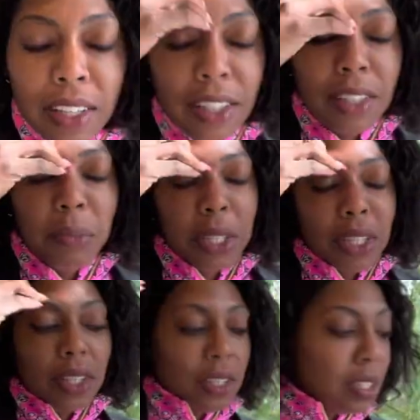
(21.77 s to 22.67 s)
Oh my
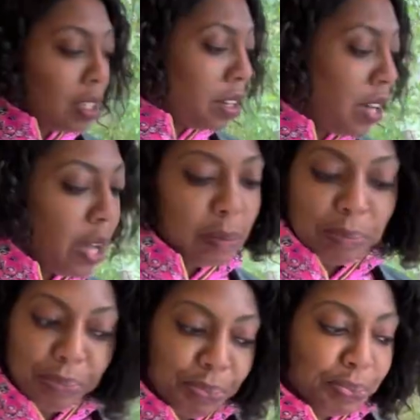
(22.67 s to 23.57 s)
goodness. Okay.
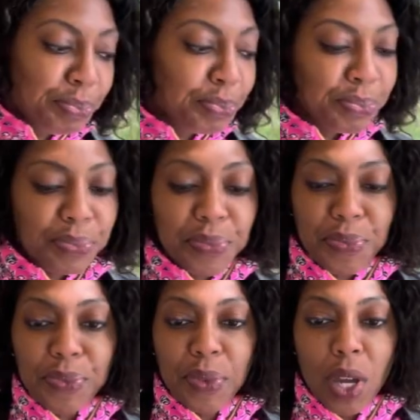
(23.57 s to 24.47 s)

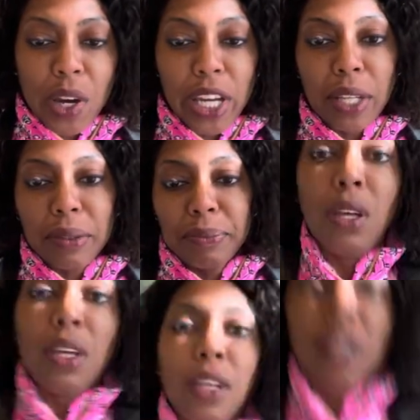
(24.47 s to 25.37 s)
All right.
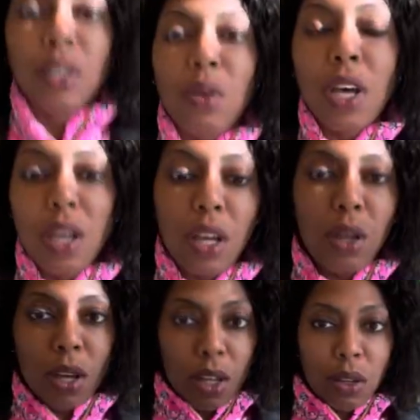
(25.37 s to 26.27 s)

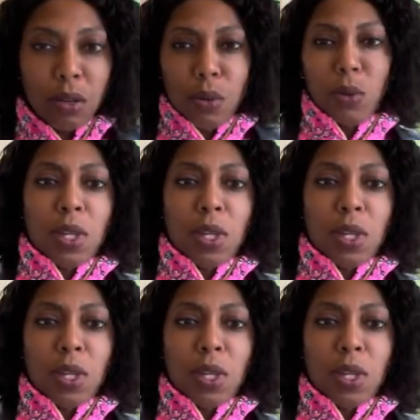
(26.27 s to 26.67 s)
Whoa.